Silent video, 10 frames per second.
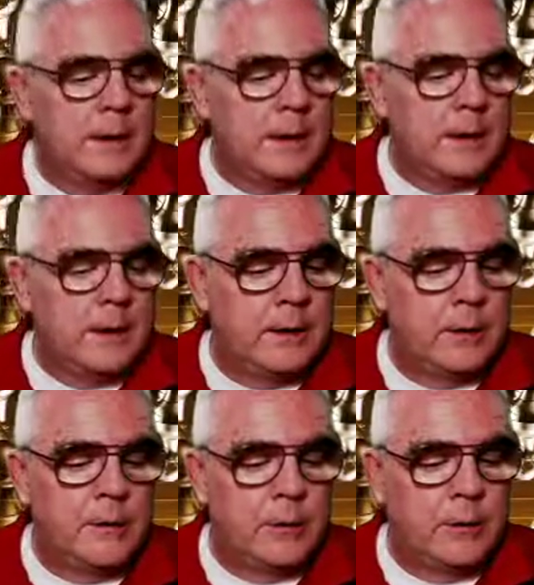And
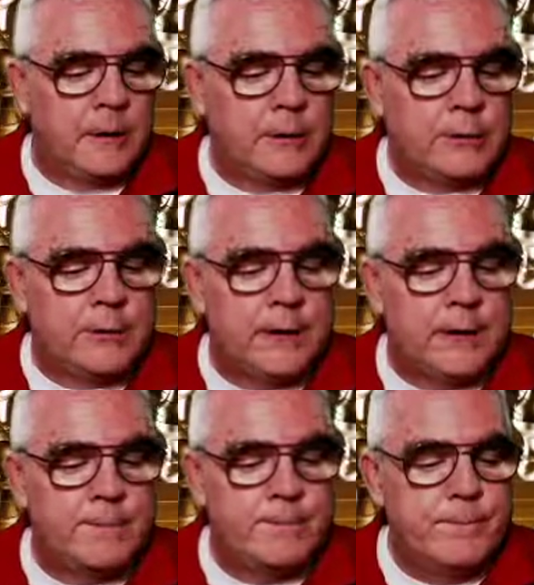until next
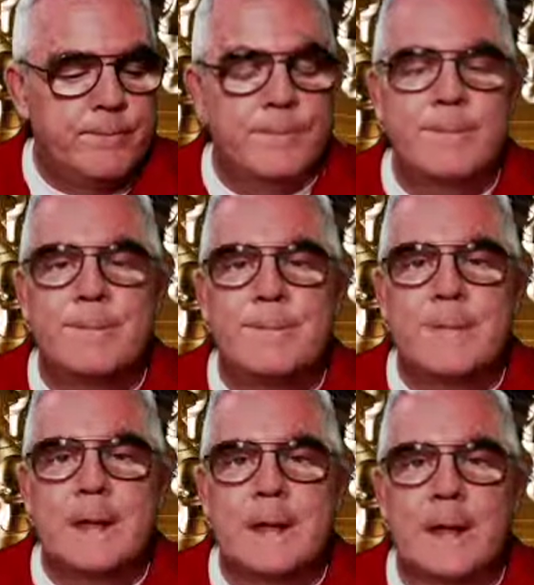time,
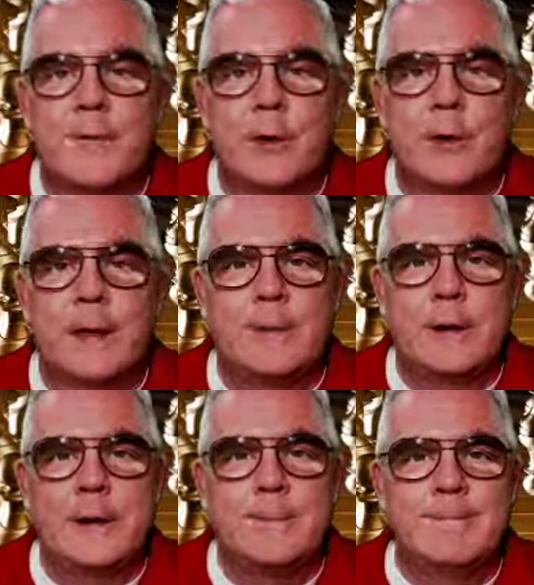have a great
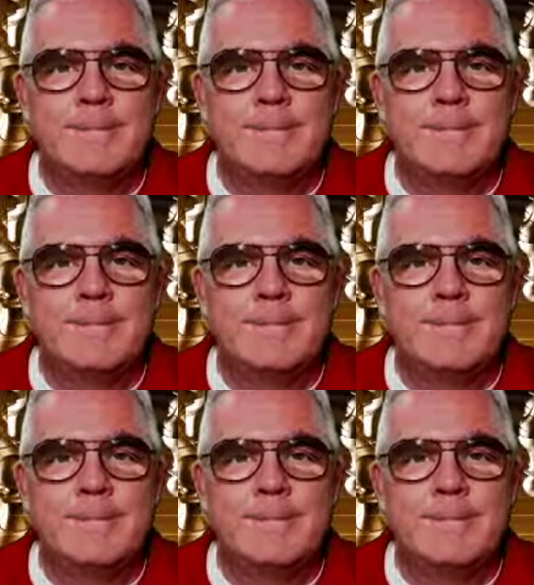day